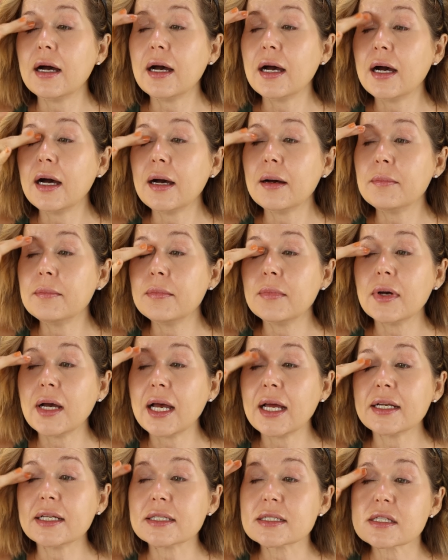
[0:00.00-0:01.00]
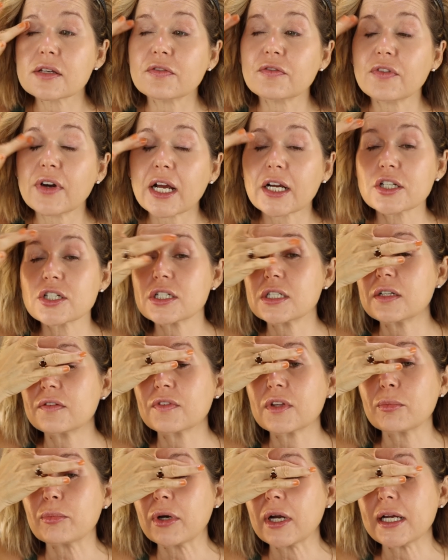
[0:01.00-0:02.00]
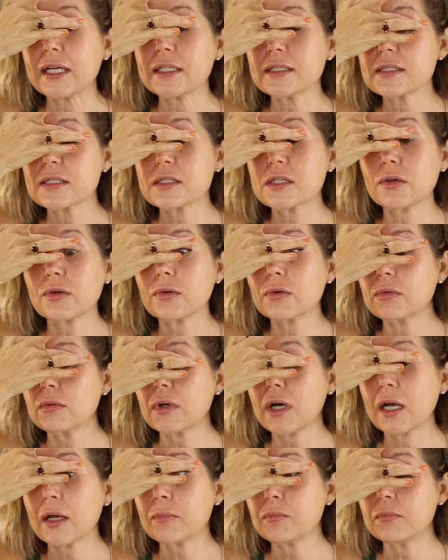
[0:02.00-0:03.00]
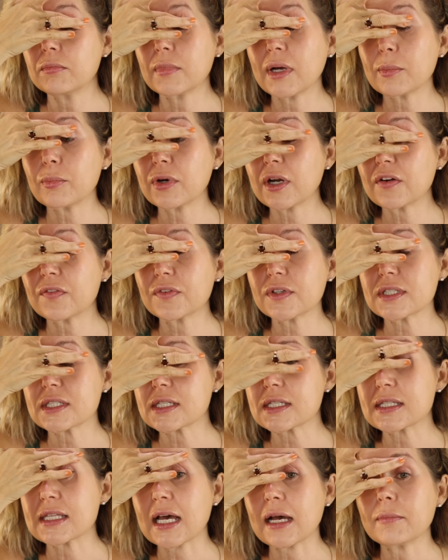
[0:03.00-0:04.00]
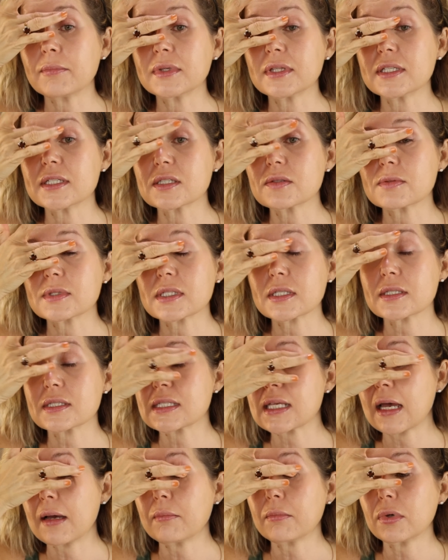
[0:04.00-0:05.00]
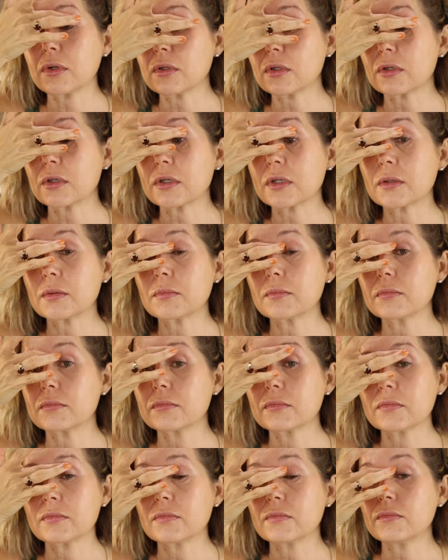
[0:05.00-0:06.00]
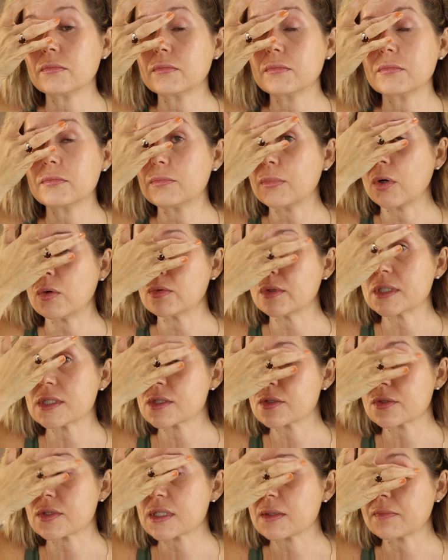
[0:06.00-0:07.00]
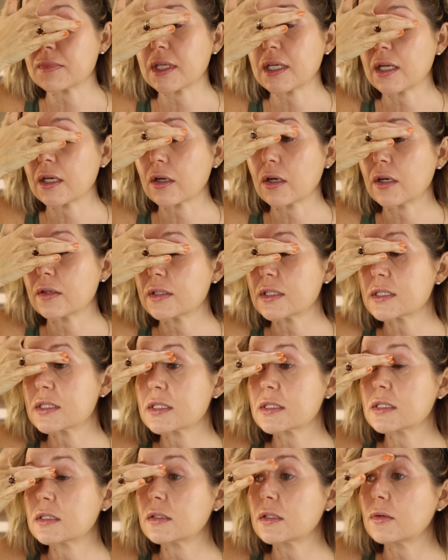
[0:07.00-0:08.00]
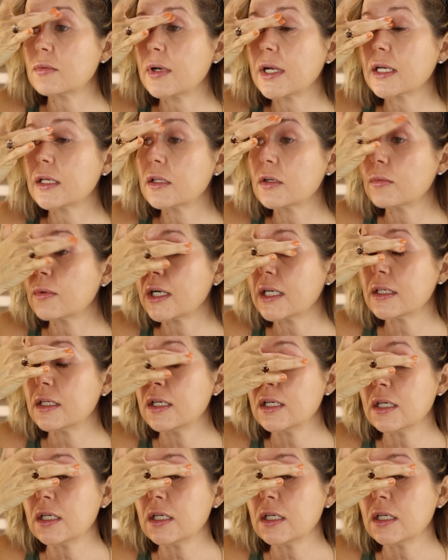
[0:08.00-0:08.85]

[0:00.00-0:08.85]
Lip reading: and it's a fraction of the price. So my preference is that, but this was a sample or bonus or something I got. This isn't the regular one.